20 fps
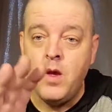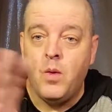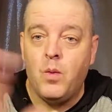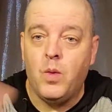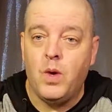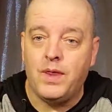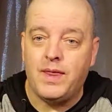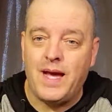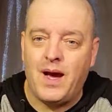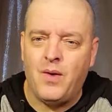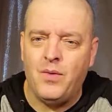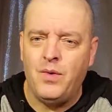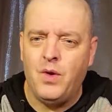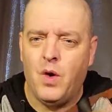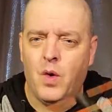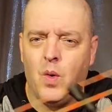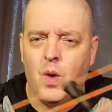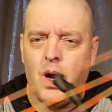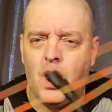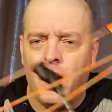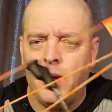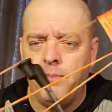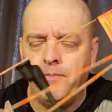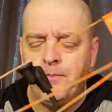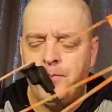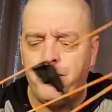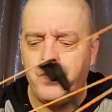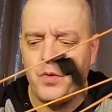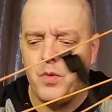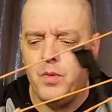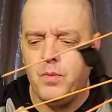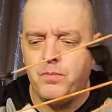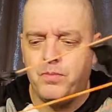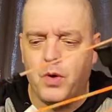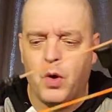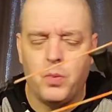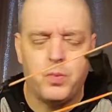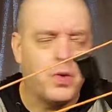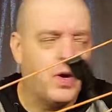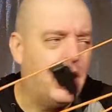without no
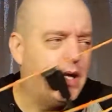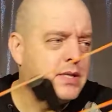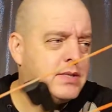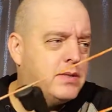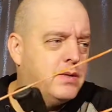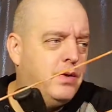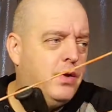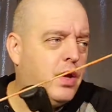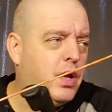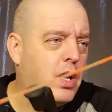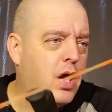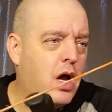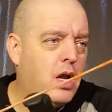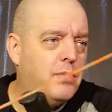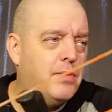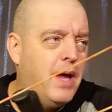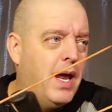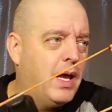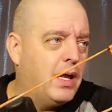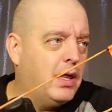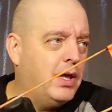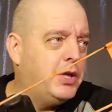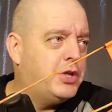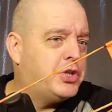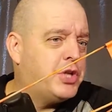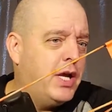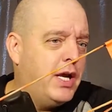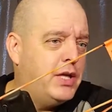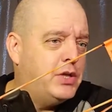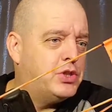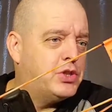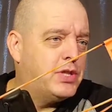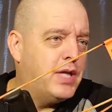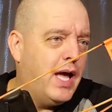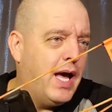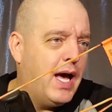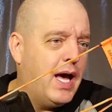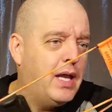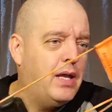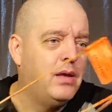bow press. You can automatically change
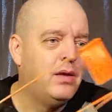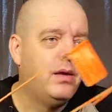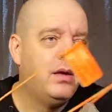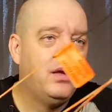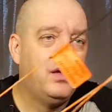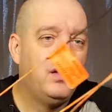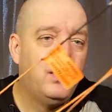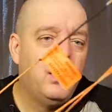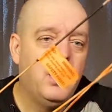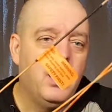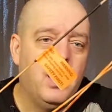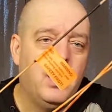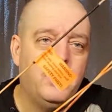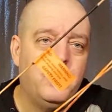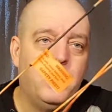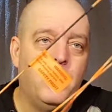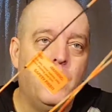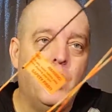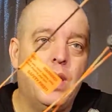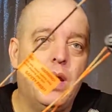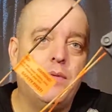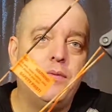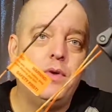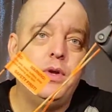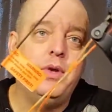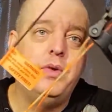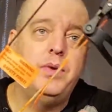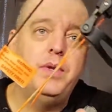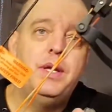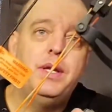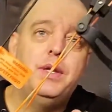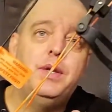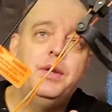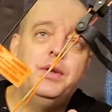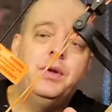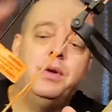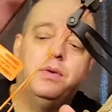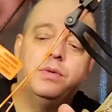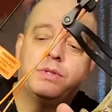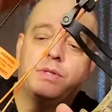that and do whatever you need to
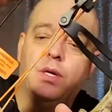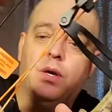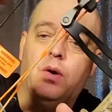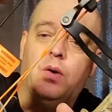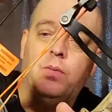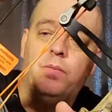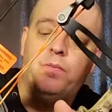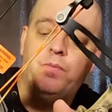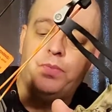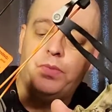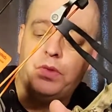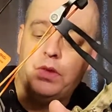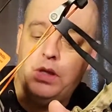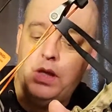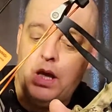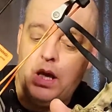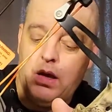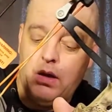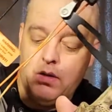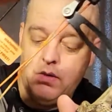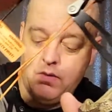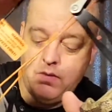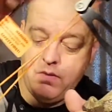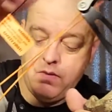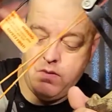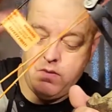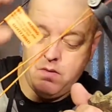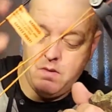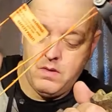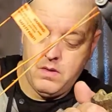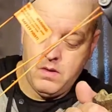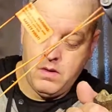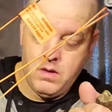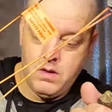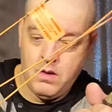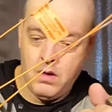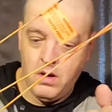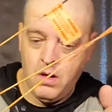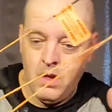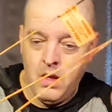do. So yeah,
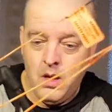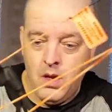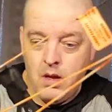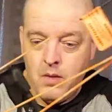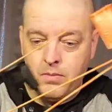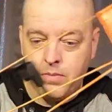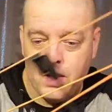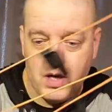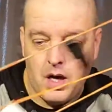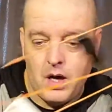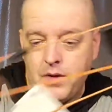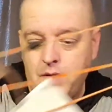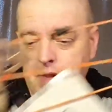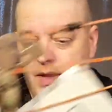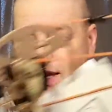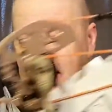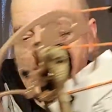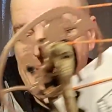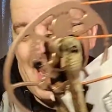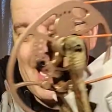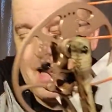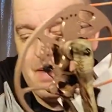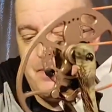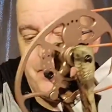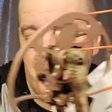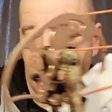but other than that,